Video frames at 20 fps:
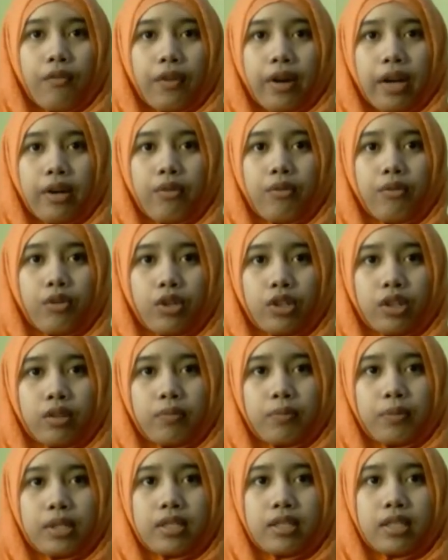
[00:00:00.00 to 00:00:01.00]
Frank Wood,
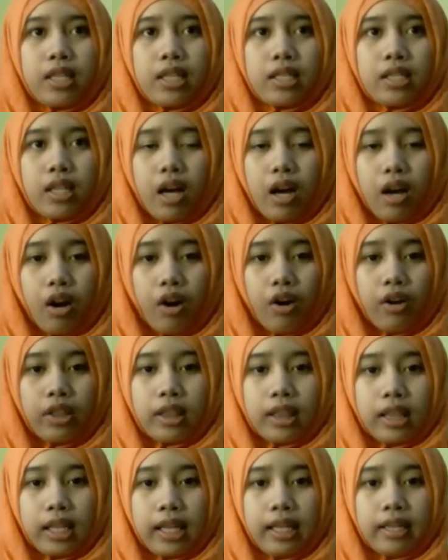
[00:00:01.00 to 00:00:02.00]
business
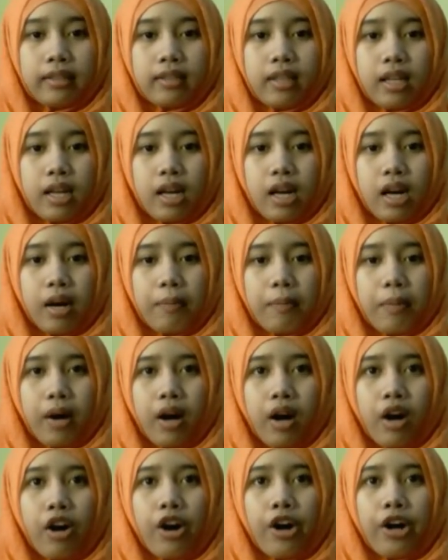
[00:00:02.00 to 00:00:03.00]
accounting,
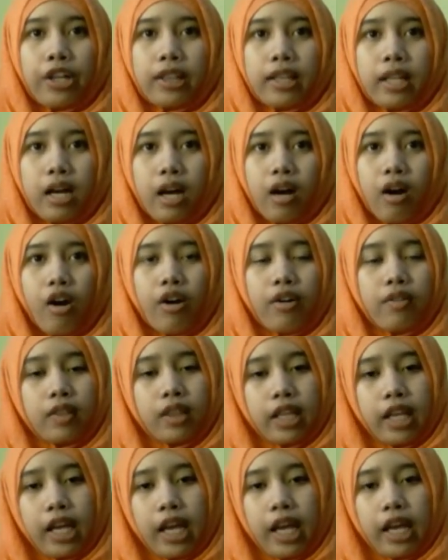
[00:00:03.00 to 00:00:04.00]
about
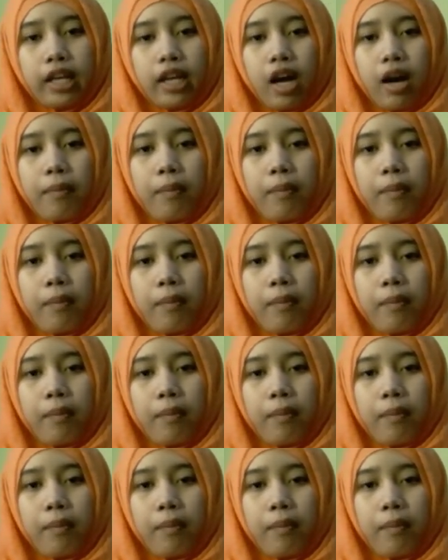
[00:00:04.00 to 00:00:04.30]
accounting